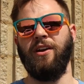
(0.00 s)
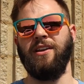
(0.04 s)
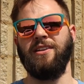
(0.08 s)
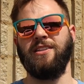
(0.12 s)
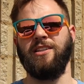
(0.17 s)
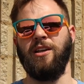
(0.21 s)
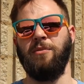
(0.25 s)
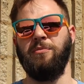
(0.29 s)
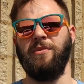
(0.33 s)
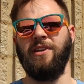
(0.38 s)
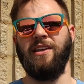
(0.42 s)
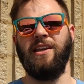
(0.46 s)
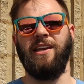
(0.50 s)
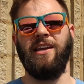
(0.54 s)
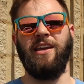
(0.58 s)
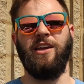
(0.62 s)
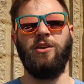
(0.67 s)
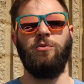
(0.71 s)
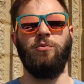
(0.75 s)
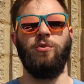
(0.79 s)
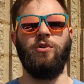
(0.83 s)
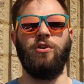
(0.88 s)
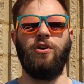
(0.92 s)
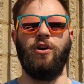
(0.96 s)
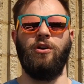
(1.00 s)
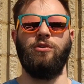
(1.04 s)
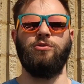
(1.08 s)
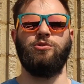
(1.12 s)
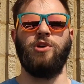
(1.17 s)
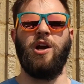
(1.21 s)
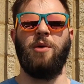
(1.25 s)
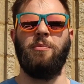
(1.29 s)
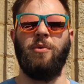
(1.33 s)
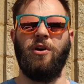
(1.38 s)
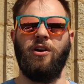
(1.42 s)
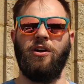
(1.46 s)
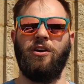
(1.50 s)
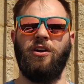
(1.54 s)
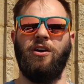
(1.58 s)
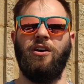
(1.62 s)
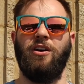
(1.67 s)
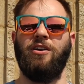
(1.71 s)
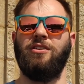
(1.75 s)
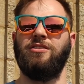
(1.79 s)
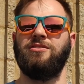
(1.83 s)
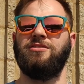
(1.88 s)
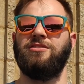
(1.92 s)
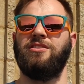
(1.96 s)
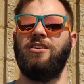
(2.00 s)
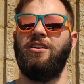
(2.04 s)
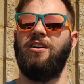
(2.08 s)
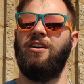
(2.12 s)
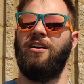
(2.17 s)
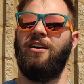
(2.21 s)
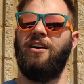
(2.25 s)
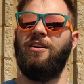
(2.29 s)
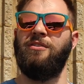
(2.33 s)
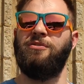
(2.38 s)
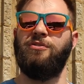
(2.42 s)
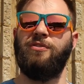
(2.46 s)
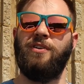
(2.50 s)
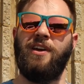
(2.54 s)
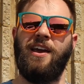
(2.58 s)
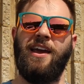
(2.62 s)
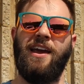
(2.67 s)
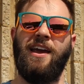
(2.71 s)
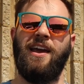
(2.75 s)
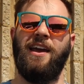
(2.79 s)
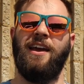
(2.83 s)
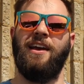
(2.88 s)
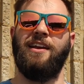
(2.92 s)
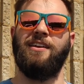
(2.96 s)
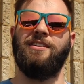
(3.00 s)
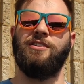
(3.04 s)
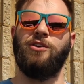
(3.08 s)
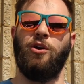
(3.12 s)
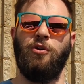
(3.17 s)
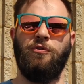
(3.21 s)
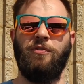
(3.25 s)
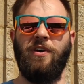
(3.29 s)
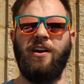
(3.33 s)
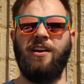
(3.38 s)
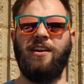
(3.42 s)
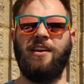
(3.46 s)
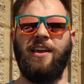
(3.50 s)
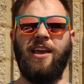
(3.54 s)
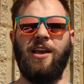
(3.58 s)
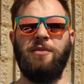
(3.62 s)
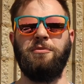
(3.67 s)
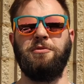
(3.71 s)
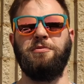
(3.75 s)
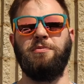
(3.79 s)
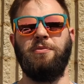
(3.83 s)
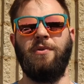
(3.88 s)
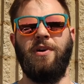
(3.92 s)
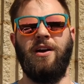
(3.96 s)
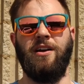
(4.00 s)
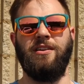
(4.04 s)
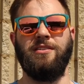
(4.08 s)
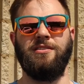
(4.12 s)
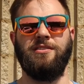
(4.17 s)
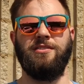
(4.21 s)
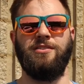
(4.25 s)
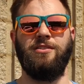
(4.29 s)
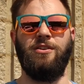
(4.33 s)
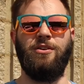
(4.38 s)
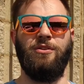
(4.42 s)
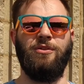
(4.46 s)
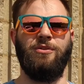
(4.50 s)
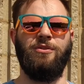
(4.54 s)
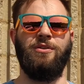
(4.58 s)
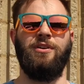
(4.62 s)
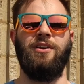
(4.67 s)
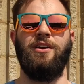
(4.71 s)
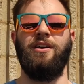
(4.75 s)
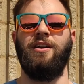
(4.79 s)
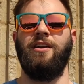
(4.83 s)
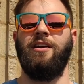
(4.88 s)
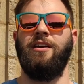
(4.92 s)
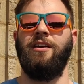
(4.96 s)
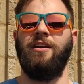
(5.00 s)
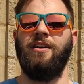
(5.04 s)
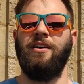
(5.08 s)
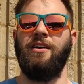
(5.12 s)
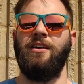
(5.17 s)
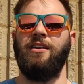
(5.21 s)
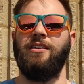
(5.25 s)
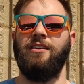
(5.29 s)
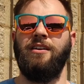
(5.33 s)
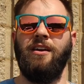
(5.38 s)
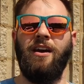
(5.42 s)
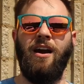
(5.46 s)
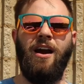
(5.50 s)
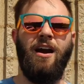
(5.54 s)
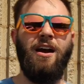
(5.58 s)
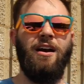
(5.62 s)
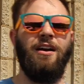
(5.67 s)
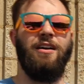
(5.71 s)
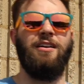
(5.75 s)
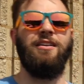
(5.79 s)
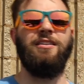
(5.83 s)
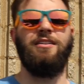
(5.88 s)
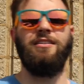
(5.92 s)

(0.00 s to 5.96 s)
get something to eat, we'll go drop our cars off and go find a camp spot. So, yeah.